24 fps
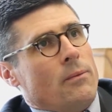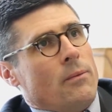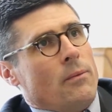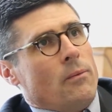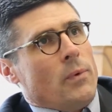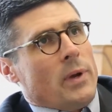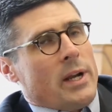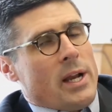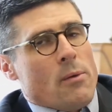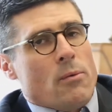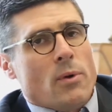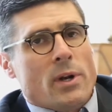
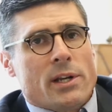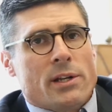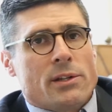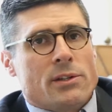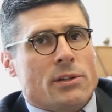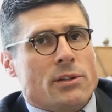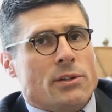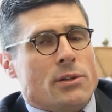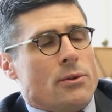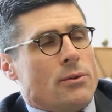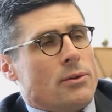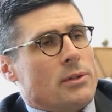what I wanted to
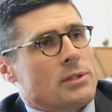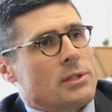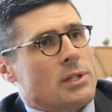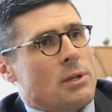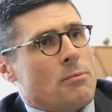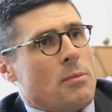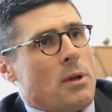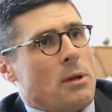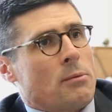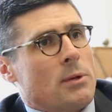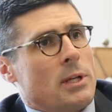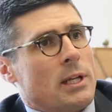do is to
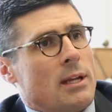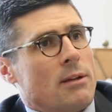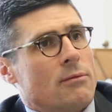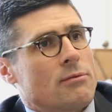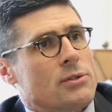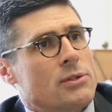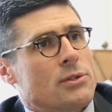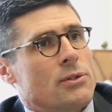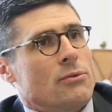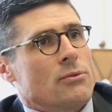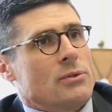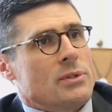be able to give
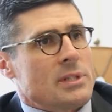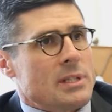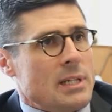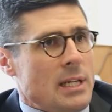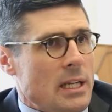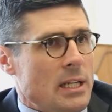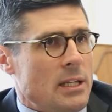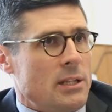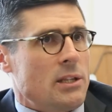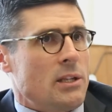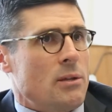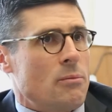students
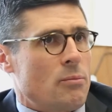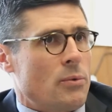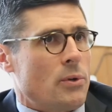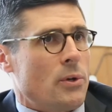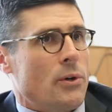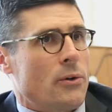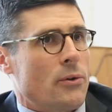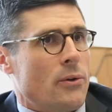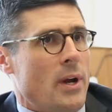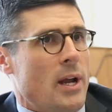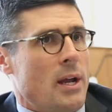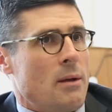in the
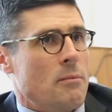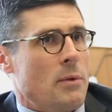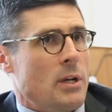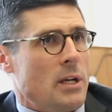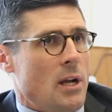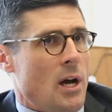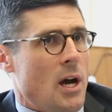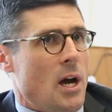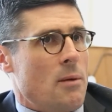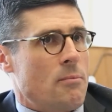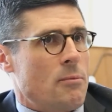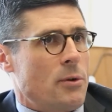program an
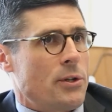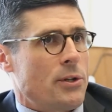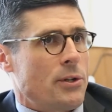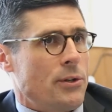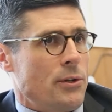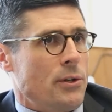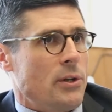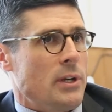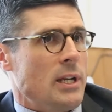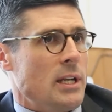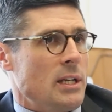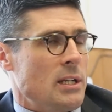
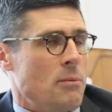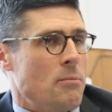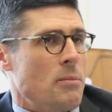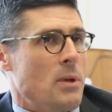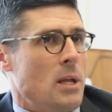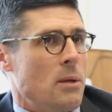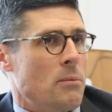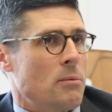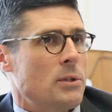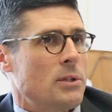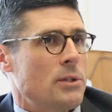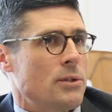opportunity to be
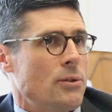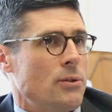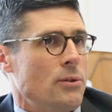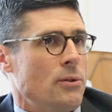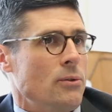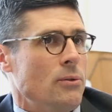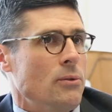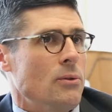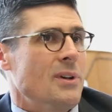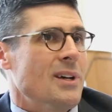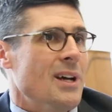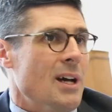able
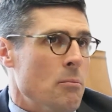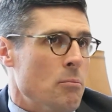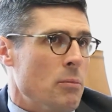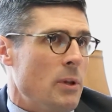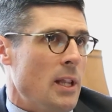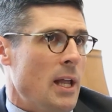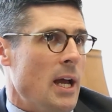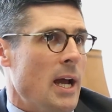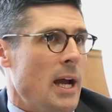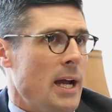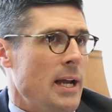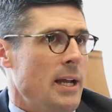to
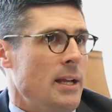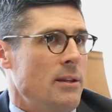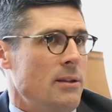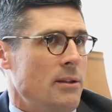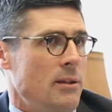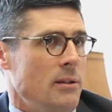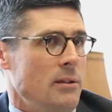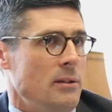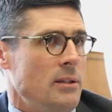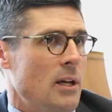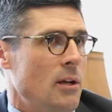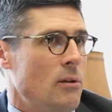apply
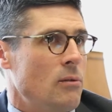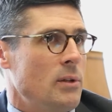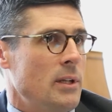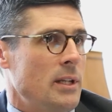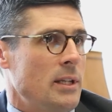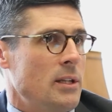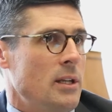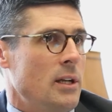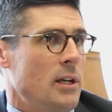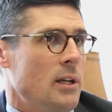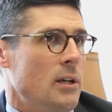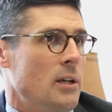not only
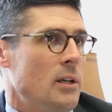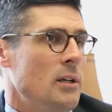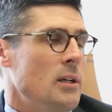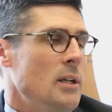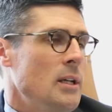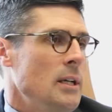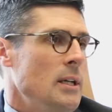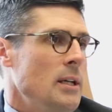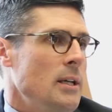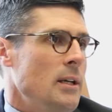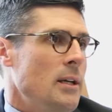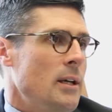their
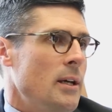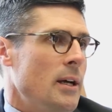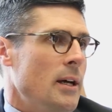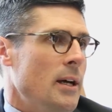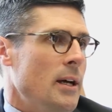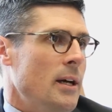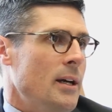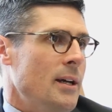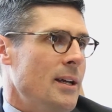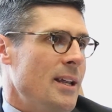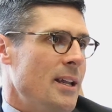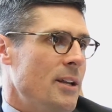
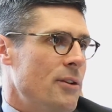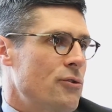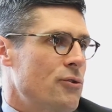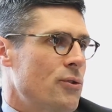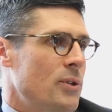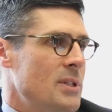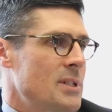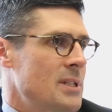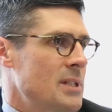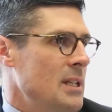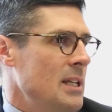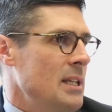
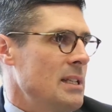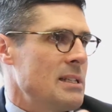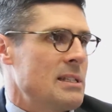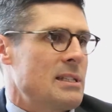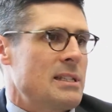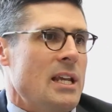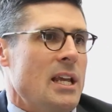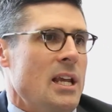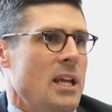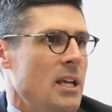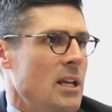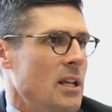interest in,
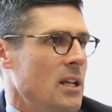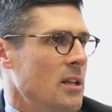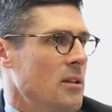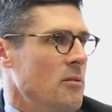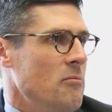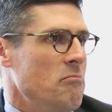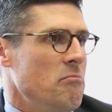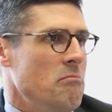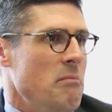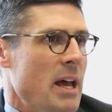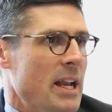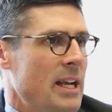say,
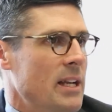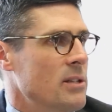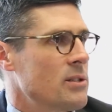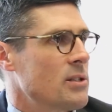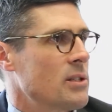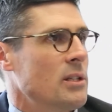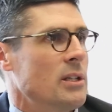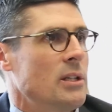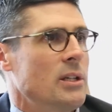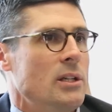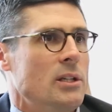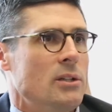
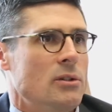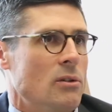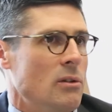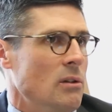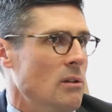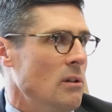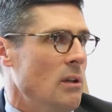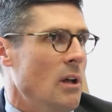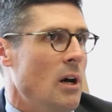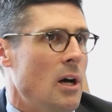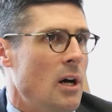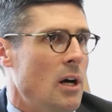medicine or
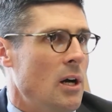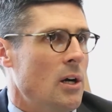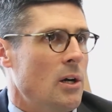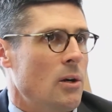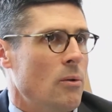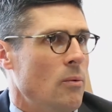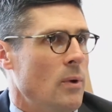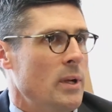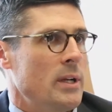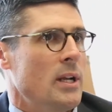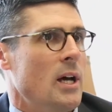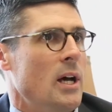law or
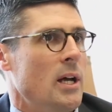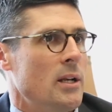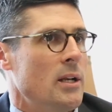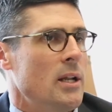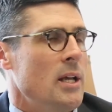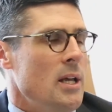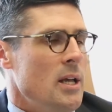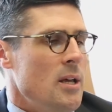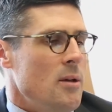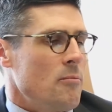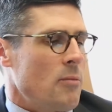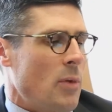whatnot,
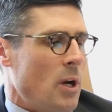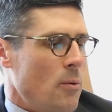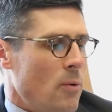but I